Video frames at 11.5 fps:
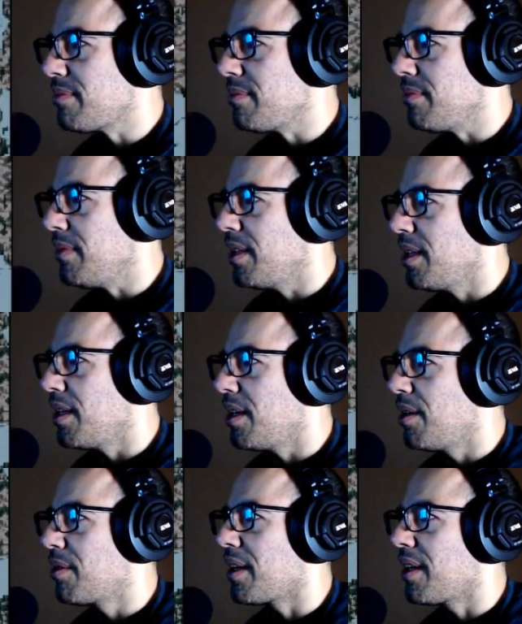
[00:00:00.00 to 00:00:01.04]
Okay.
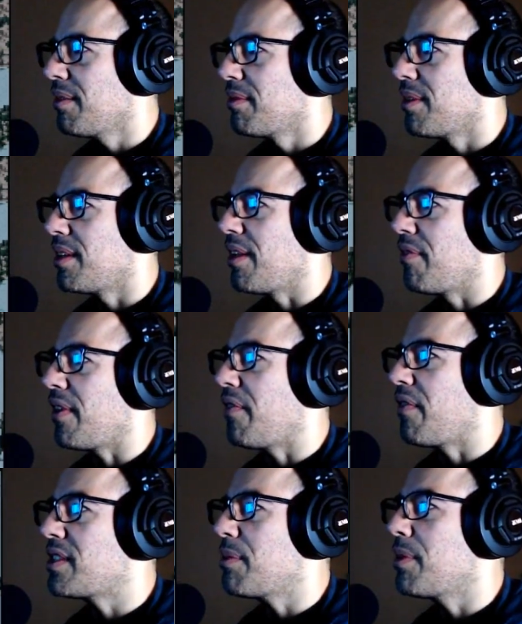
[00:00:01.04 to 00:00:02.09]
If it's
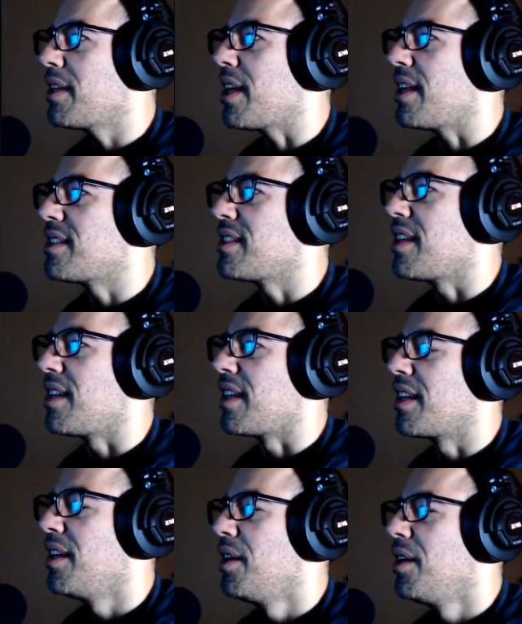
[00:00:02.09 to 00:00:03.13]
something that it's not like,
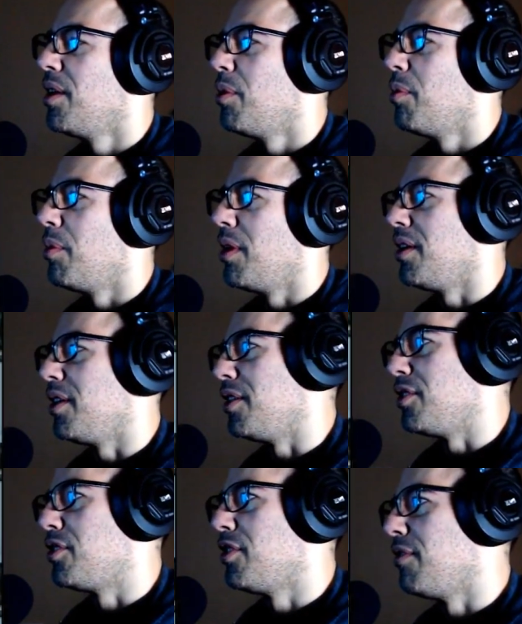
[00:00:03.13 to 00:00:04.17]
well, you should have done
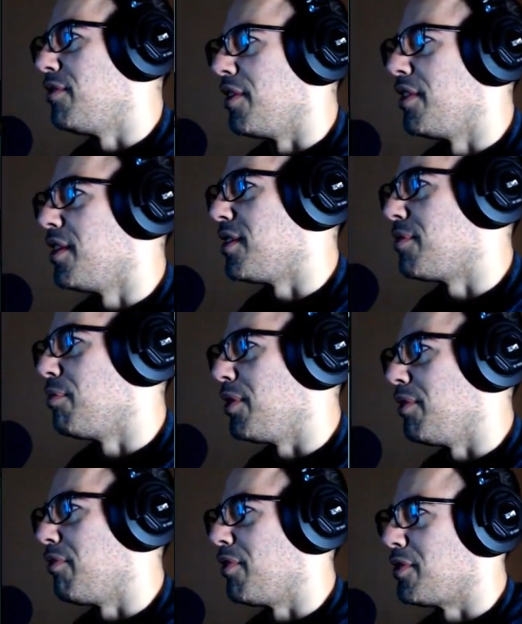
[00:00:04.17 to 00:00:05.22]
this when you first
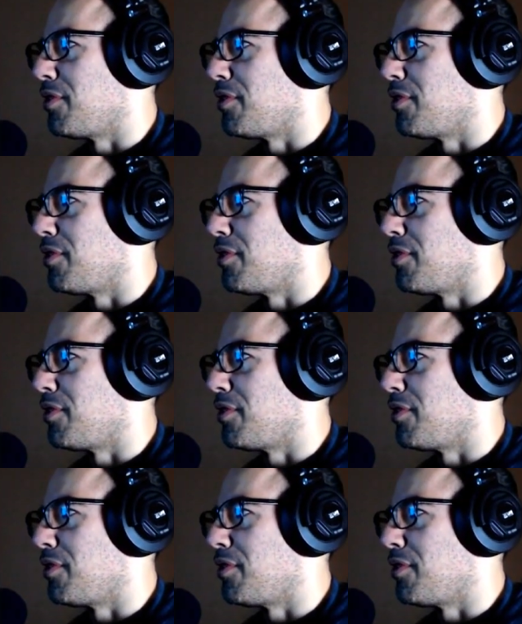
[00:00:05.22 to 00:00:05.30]
started.